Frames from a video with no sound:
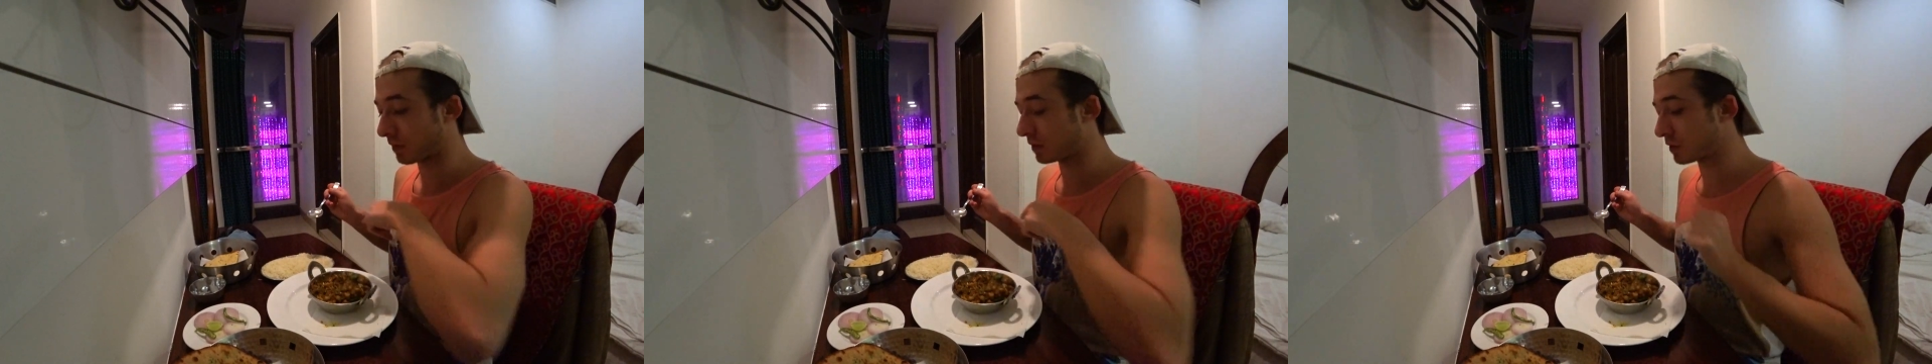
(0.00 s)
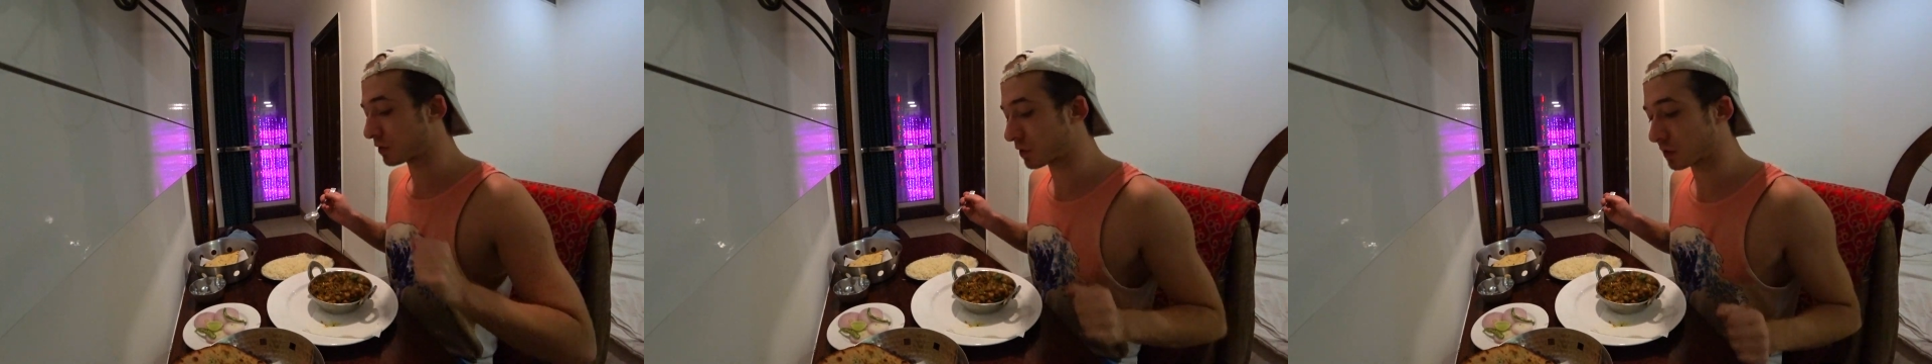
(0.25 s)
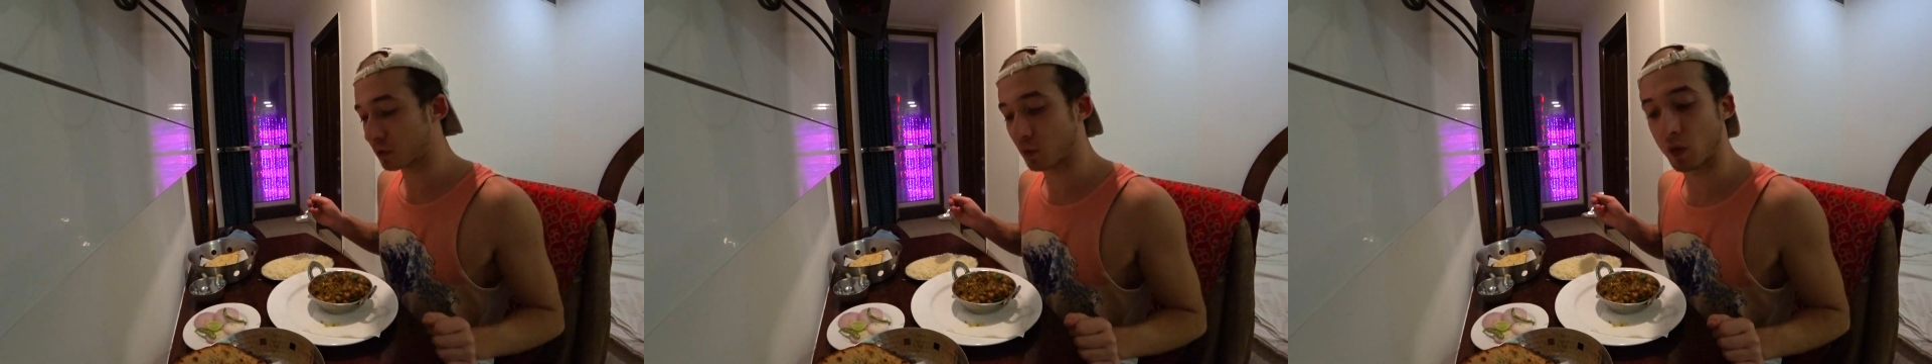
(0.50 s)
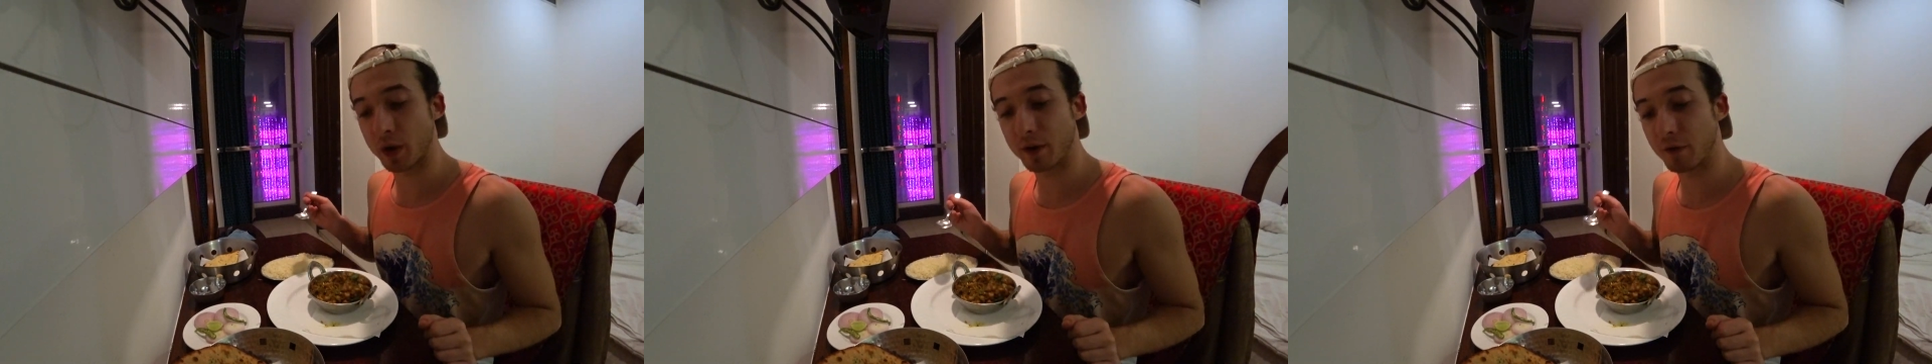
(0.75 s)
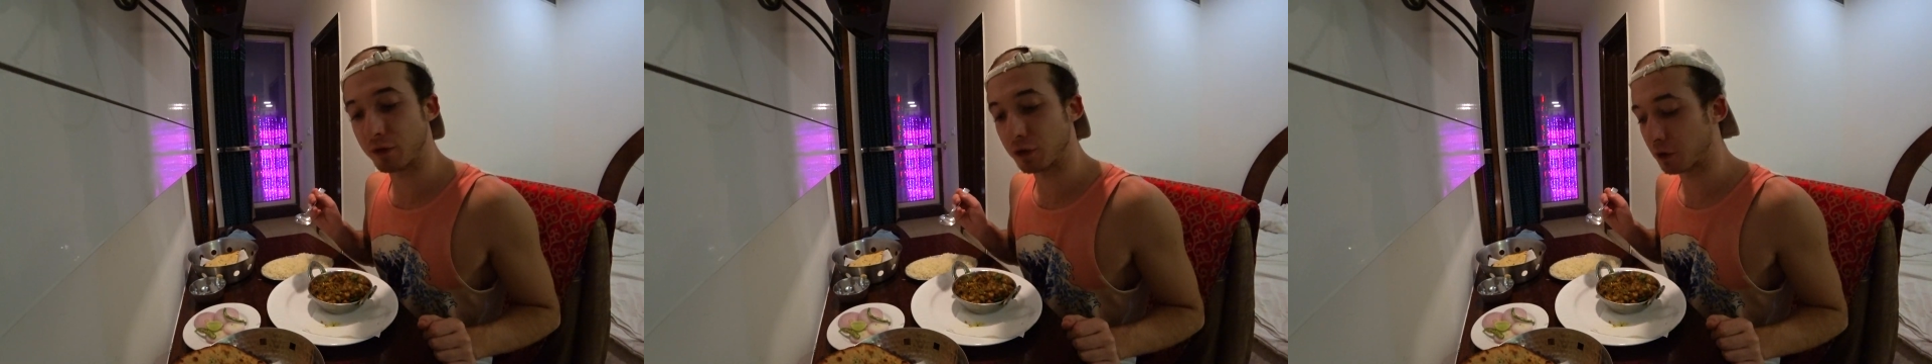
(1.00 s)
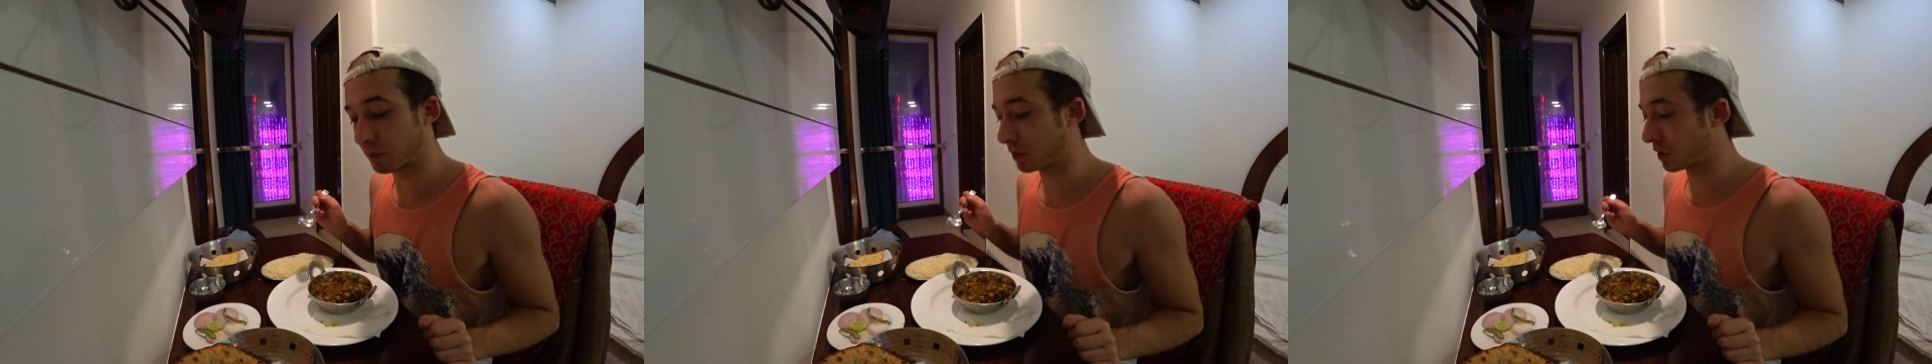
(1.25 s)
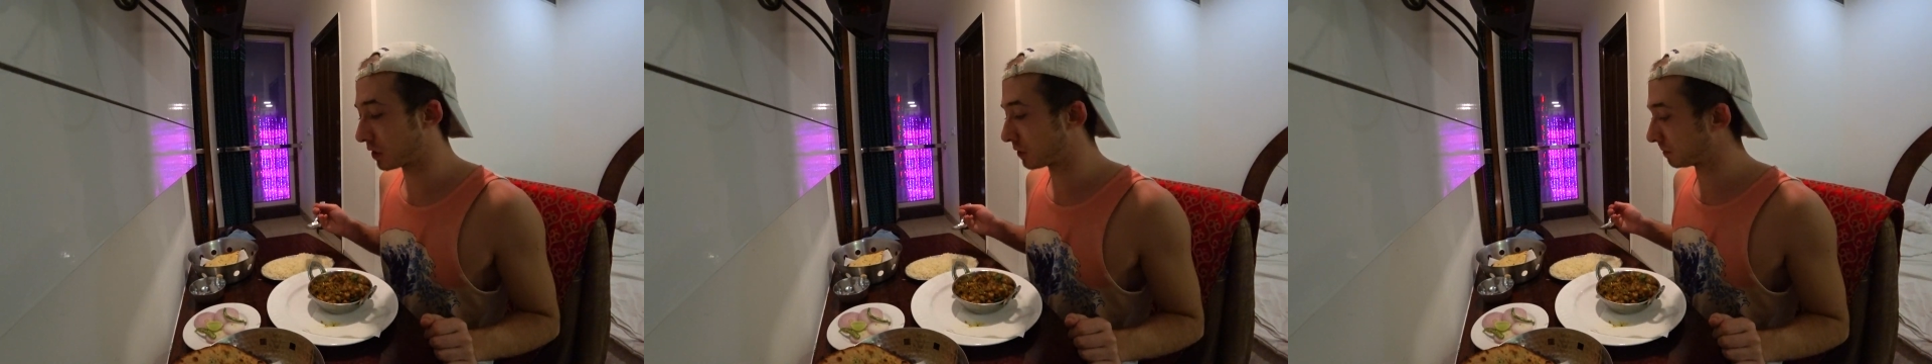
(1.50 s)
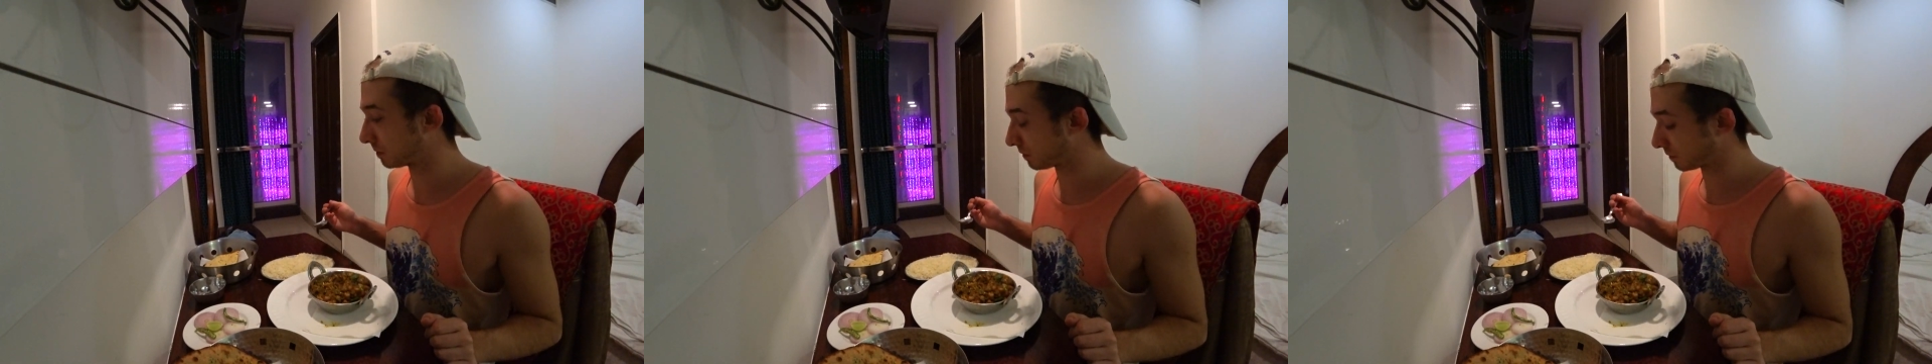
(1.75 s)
this is just a wonderful combination.